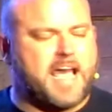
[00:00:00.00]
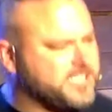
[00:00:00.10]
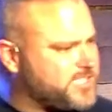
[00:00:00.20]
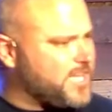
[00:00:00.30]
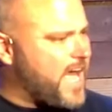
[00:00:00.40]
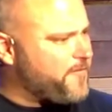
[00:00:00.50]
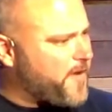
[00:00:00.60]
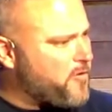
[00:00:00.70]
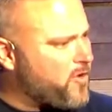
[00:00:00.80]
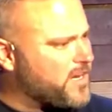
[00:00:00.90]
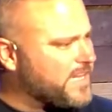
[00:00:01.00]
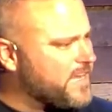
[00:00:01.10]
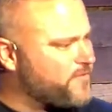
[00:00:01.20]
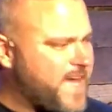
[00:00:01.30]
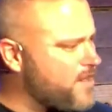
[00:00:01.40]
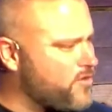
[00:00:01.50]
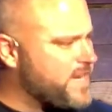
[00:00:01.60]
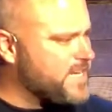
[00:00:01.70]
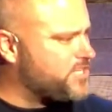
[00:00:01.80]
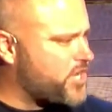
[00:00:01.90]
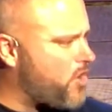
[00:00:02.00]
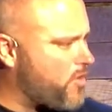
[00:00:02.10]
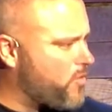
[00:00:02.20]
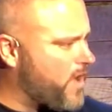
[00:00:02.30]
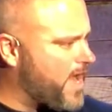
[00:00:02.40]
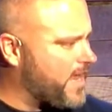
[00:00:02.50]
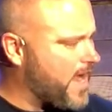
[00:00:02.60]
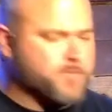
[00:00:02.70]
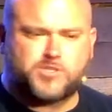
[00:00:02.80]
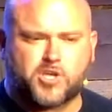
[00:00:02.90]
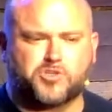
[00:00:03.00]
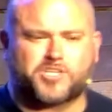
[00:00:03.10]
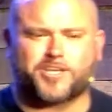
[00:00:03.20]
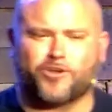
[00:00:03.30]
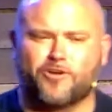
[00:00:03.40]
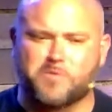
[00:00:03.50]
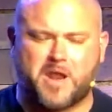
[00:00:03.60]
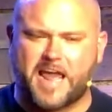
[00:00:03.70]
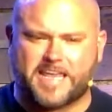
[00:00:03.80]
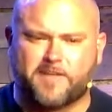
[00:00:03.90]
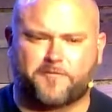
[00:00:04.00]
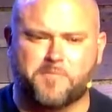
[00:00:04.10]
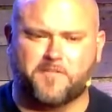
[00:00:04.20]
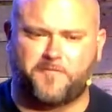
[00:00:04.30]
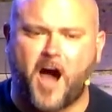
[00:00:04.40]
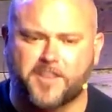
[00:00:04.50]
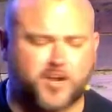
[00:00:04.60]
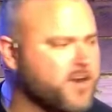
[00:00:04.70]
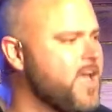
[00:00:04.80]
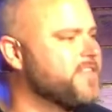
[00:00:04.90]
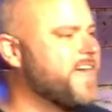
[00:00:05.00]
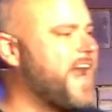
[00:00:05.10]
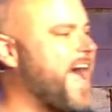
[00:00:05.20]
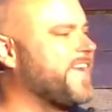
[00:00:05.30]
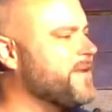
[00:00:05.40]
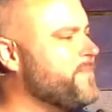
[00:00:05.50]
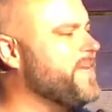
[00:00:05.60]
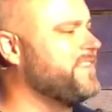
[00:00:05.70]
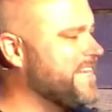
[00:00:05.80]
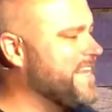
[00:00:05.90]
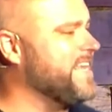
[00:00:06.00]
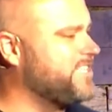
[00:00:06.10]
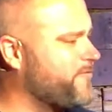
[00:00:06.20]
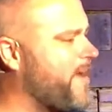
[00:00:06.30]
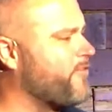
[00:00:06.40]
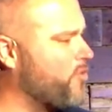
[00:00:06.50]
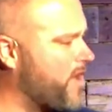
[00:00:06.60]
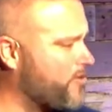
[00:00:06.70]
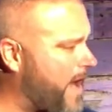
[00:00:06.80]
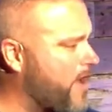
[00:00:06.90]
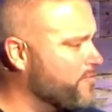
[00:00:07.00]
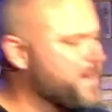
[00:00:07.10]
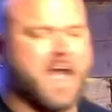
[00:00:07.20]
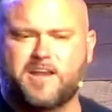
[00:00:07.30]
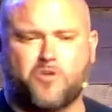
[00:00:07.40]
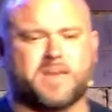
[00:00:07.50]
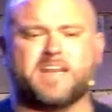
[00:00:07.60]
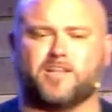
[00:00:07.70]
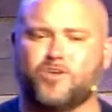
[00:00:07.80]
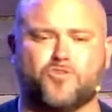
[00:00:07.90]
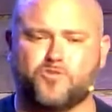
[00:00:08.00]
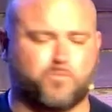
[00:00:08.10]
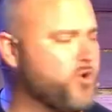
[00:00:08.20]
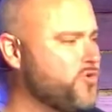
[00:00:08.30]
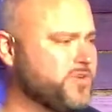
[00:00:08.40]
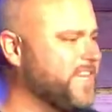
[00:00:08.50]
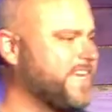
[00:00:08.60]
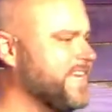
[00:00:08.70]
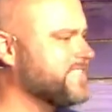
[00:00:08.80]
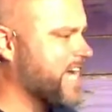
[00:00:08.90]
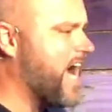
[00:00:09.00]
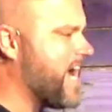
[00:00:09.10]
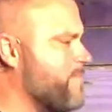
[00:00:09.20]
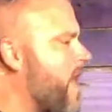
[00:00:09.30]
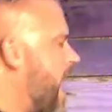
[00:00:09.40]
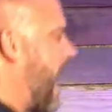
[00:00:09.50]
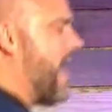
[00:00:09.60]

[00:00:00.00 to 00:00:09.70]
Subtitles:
That's the life I want to live. They don't need to go away. I'm so secure in what I get from the Father that I can meet the needs of everyone around me. I don't need a wound-licking time.